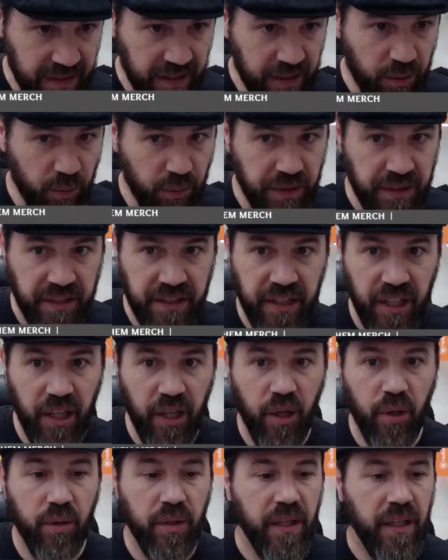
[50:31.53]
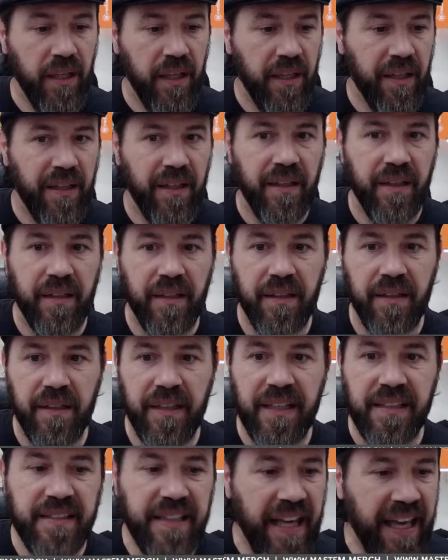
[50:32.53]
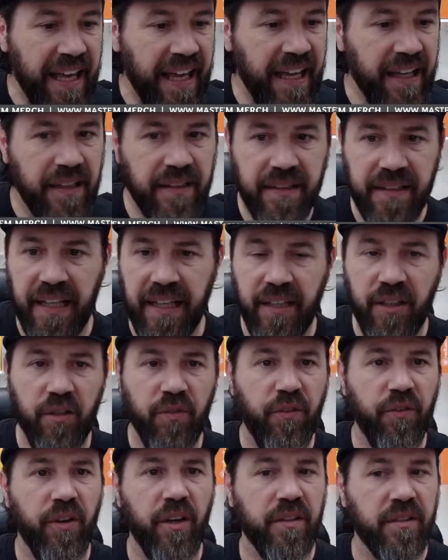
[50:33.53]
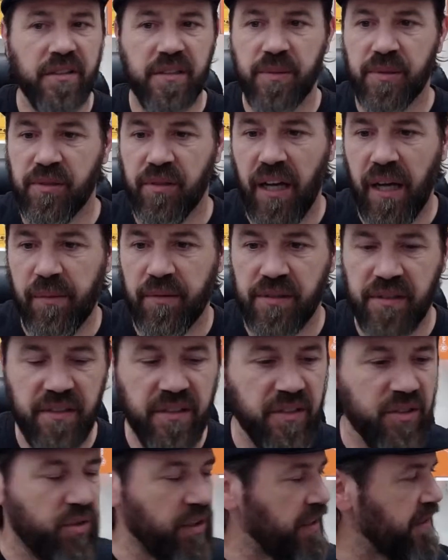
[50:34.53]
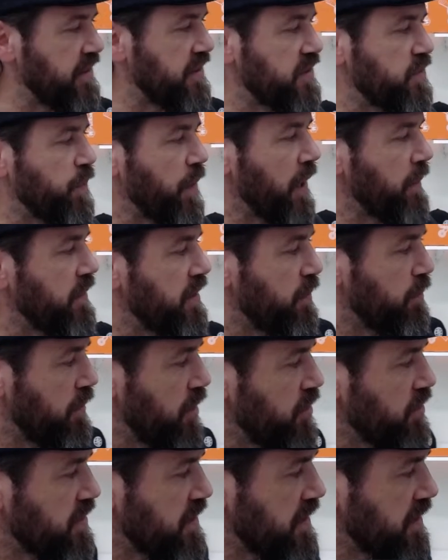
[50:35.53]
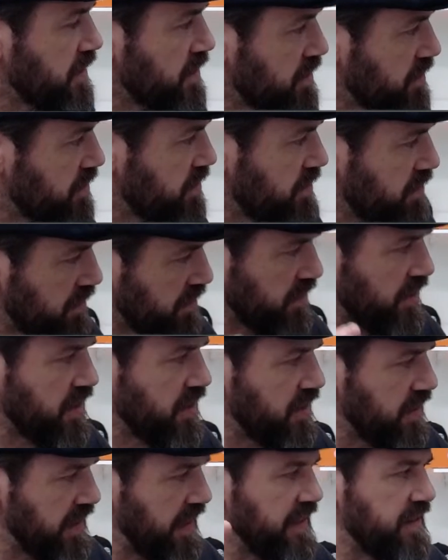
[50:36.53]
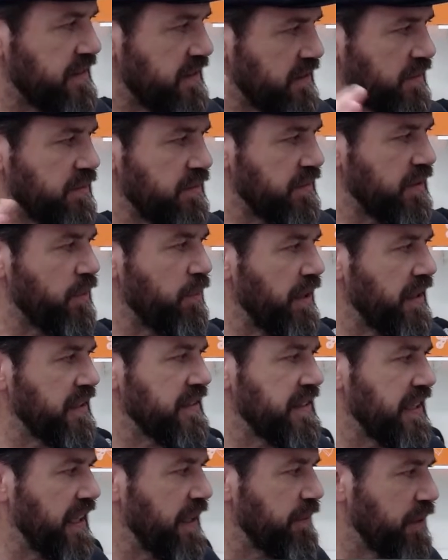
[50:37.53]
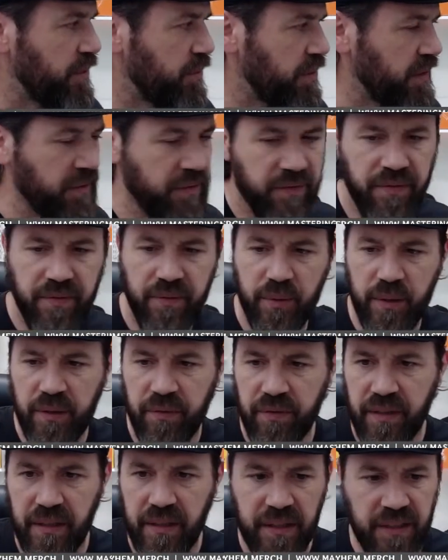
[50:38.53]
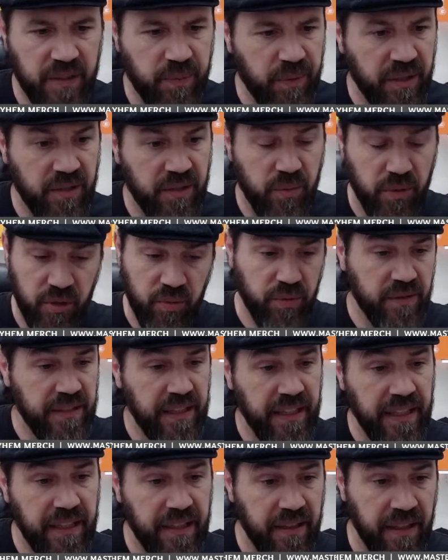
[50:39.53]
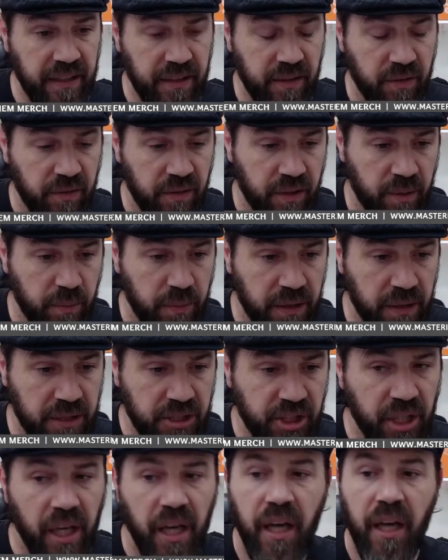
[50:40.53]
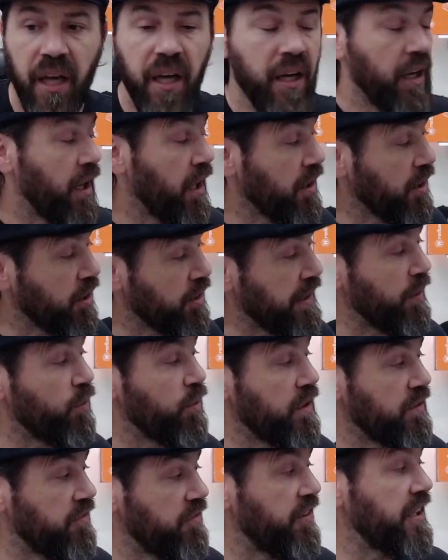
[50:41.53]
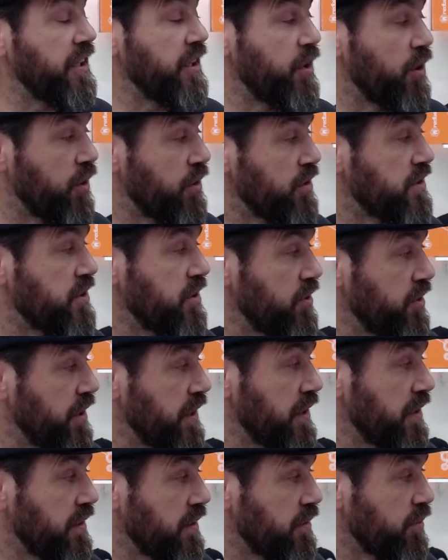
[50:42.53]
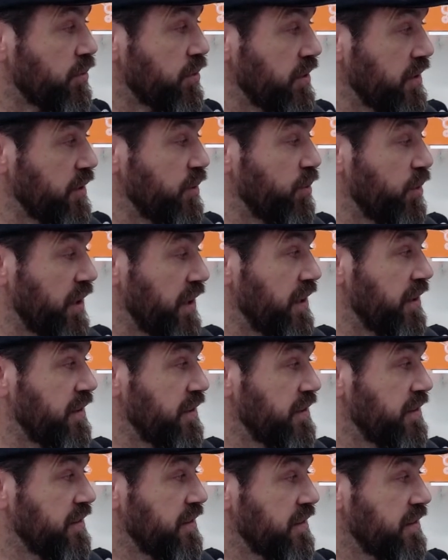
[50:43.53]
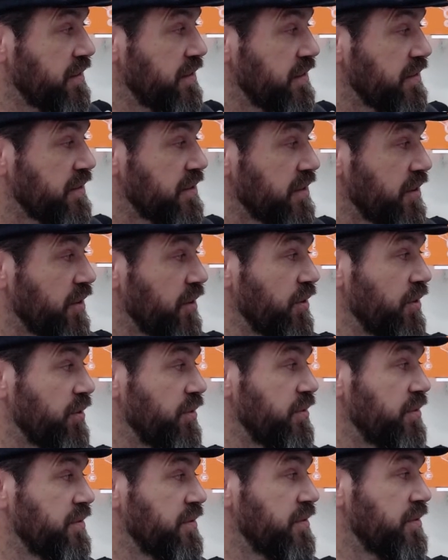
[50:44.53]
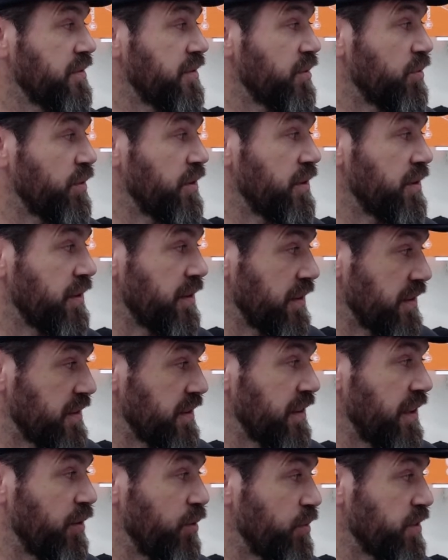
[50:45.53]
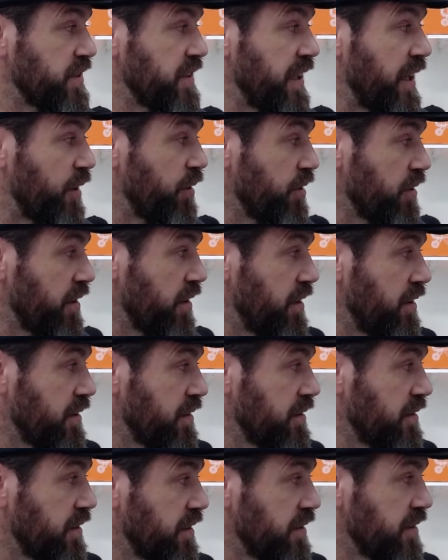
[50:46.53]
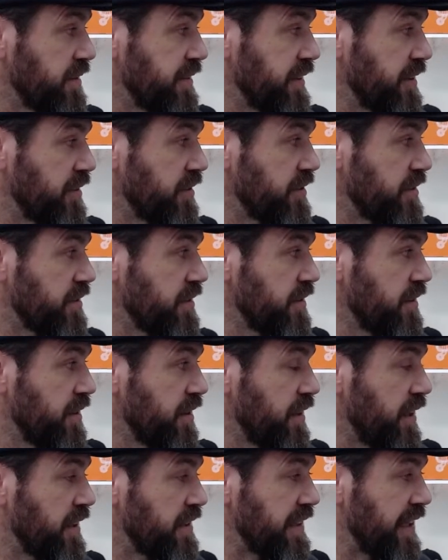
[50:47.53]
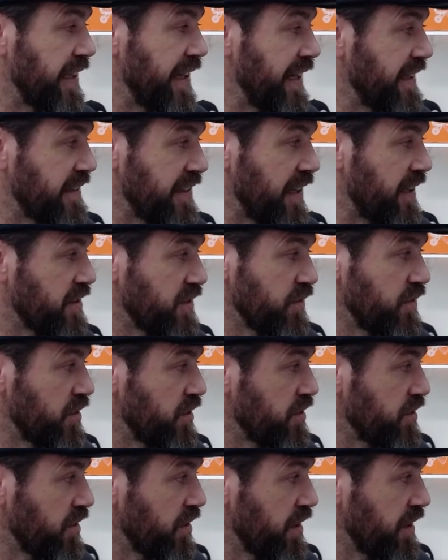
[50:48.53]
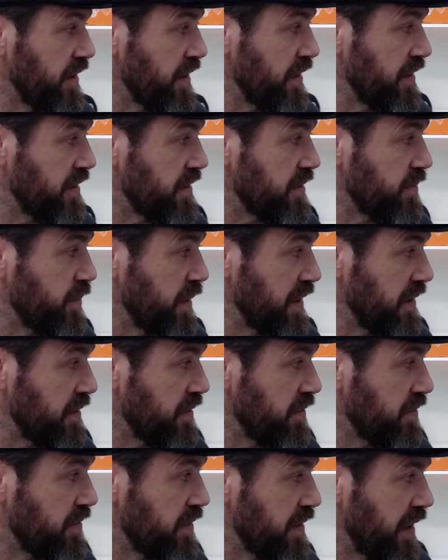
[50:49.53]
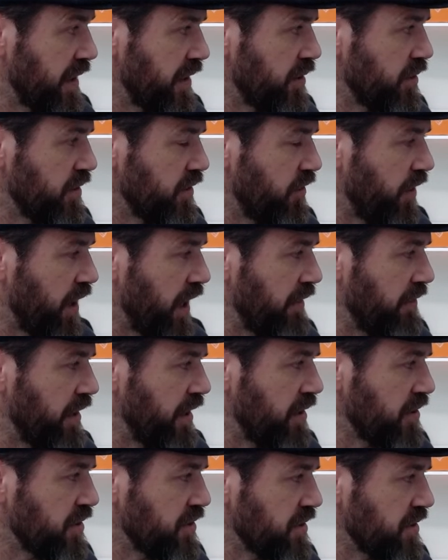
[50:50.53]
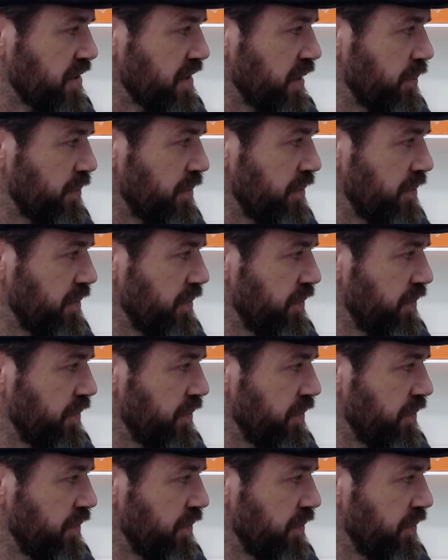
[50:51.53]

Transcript: There we go. Jeez. Let's add. Thank you for all the subscribers. This is great. This is probably the most in a condensed amount of yeah. time that we've we've uh, experienced, which we'll take. Thank you very much. Although that one video is doing really well, so the one that's almost an hour long on the deals. Oh wow. It's at eight thousand views already, and it's been like Ooh. only five hours or something.